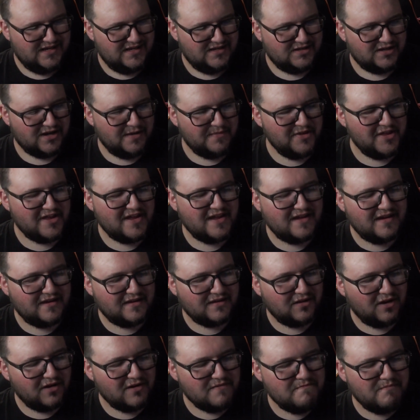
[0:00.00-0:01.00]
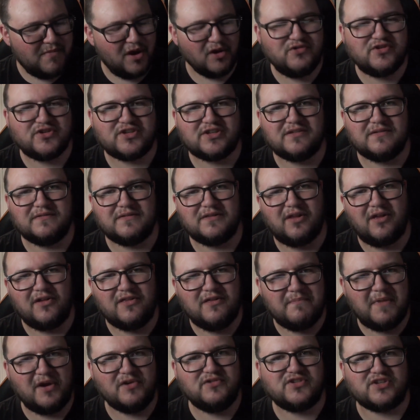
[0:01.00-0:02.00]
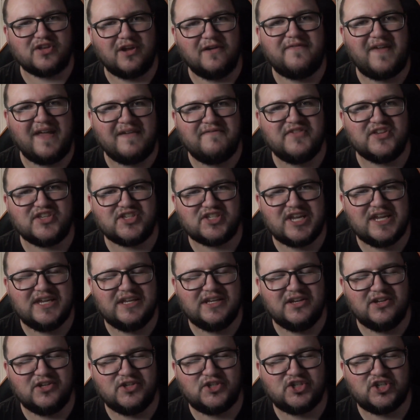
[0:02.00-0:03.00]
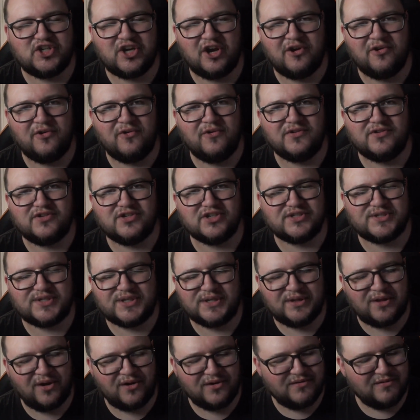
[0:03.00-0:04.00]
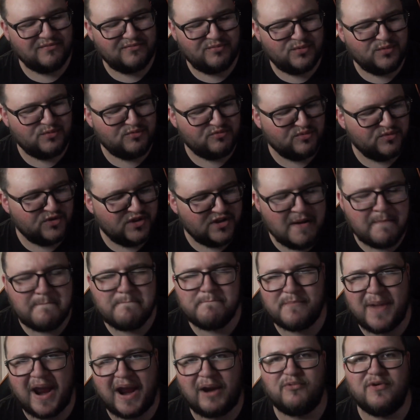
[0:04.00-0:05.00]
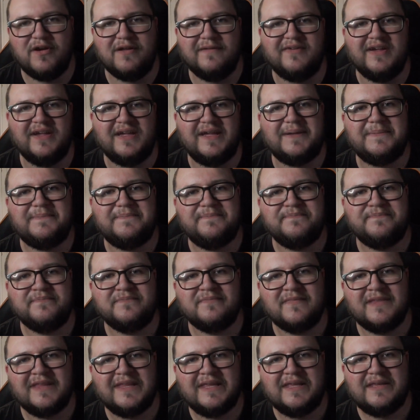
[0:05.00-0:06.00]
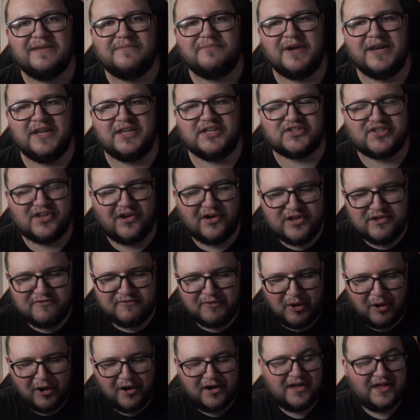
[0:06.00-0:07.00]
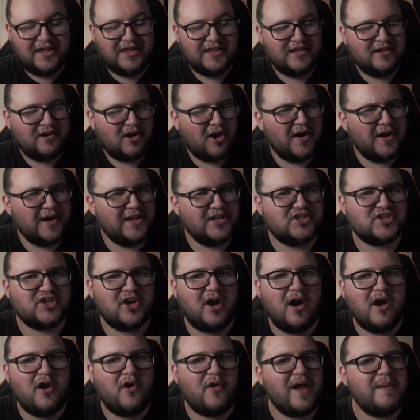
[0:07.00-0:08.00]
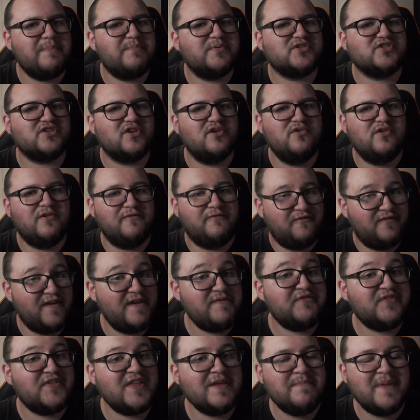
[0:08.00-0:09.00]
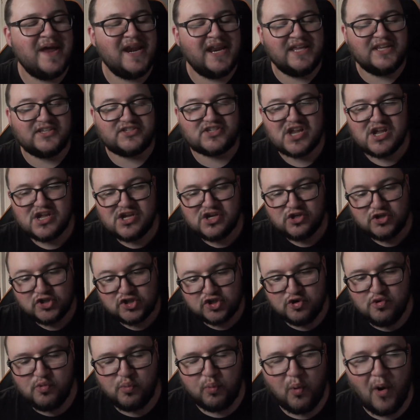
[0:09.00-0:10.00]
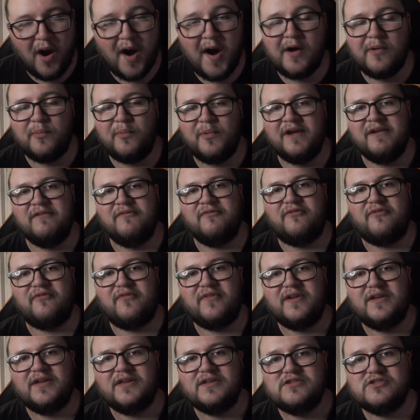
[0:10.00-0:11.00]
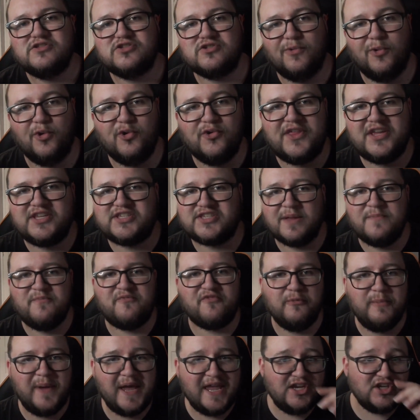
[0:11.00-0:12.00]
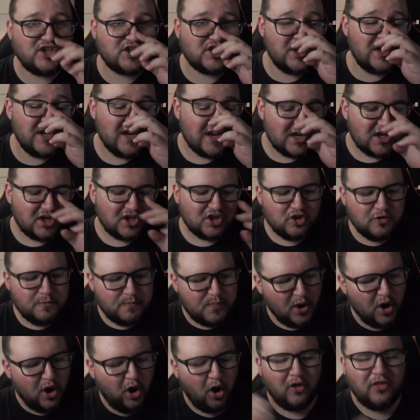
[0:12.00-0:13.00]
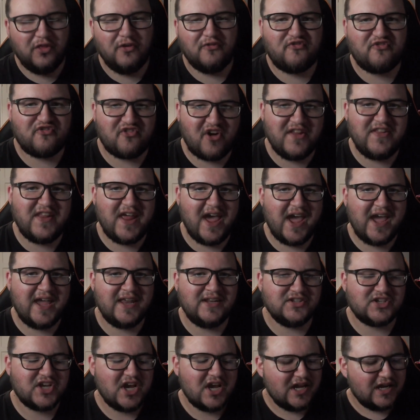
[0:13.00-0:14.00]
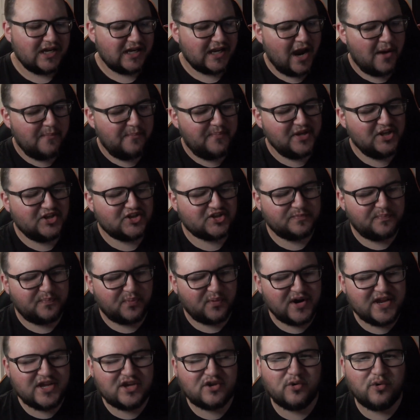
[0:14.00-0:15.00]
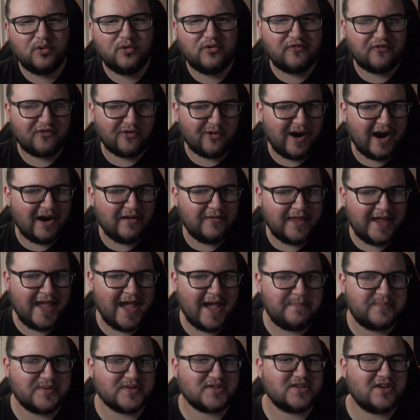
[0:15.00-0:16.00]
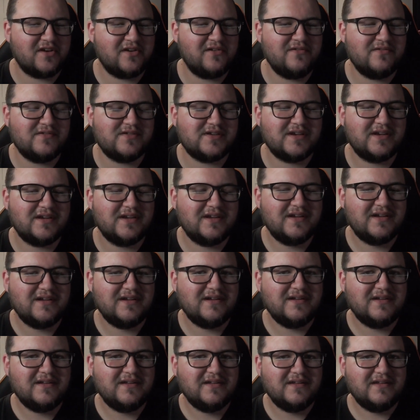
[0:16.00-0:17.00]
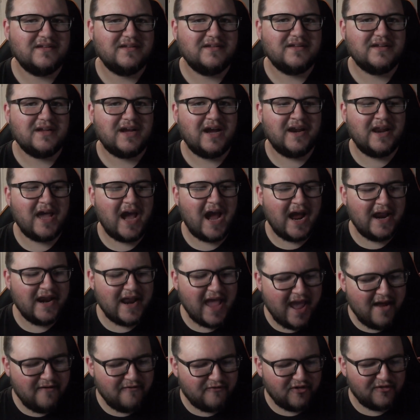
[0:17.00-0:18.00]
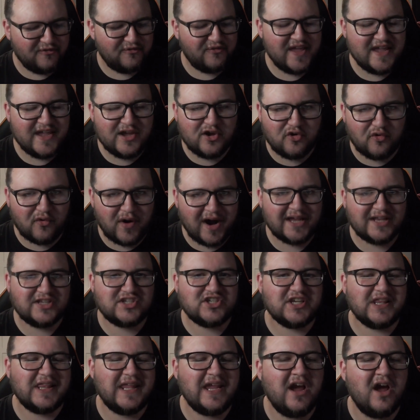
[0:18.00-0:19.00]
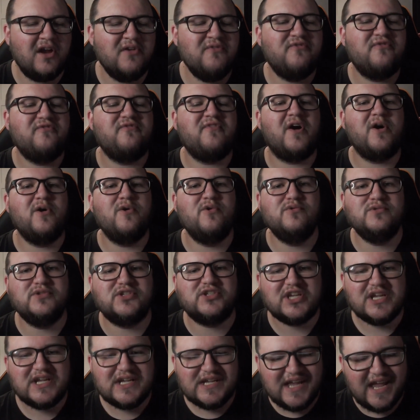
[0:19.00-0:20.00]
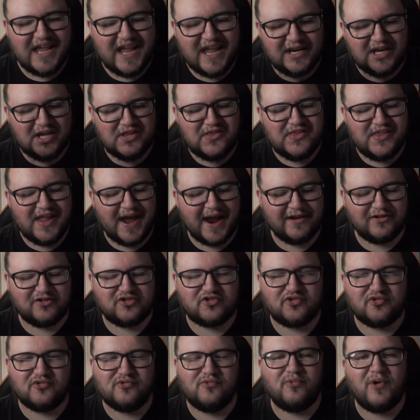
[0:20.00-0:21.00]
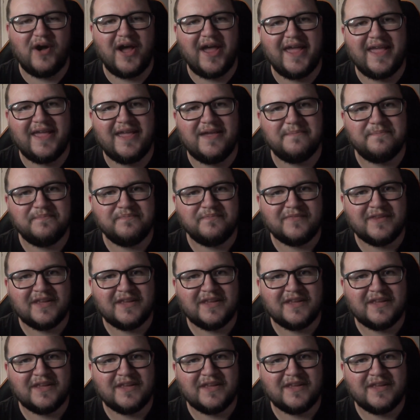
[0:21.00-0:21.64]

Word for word: some of the like most like the most I've ever seen in a show. Just like the amount of it when it's like you've got a you got an entire episode of fifty minutes to work with. So all this information you put on the front end can be sprinkled throughout the episode. And, and everything gradually unfolds in a natural way